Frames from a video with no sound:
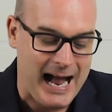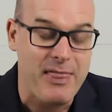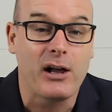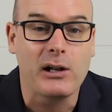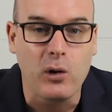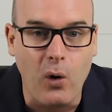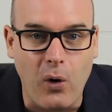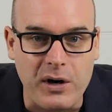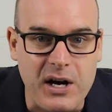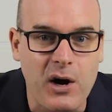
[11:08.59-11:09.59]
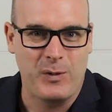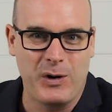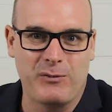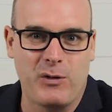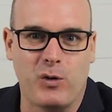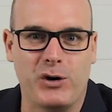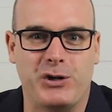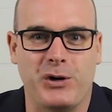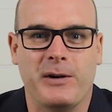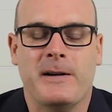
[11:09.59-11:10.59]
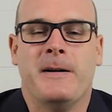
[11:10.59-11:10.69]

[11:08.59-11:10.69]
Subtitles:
and the Lord will reward you.